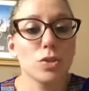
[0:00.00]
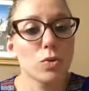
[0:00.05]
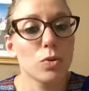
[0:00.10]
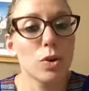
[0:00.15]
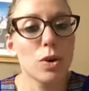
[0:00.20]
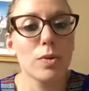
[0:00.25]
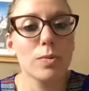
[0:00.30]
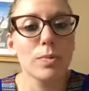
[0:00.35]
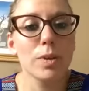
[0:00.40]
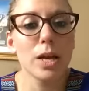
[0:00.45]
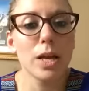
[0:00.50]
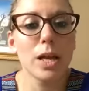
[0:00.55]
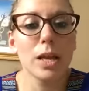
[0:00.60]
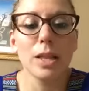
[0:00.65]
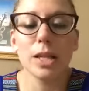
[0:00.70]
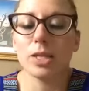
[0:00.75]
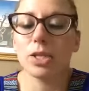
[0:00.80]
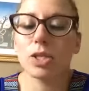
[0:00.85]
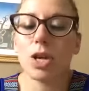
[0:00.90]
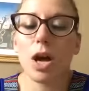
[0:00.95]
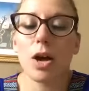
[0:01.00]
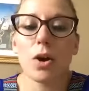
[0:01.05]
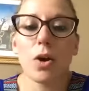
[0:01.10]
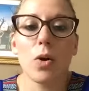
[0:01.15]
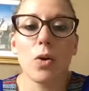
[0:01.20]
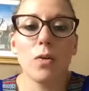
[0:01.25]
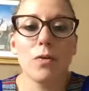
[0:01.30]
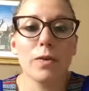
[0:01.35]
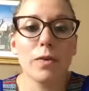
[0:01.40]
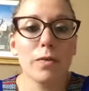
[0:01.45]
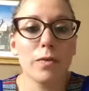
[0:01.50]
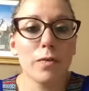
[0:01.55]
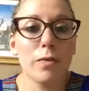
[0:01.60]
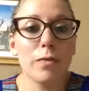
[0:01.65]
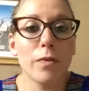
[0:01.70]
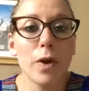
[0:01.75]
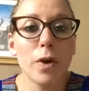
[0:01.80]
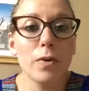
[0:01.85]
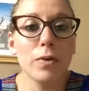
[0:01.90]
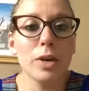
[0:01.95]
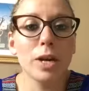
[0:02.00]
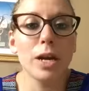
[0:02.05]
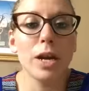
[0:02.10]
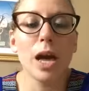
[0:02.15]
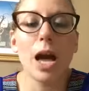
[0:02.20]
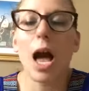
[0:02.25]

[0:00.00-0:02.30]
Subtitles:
group. Let's talk over the phone.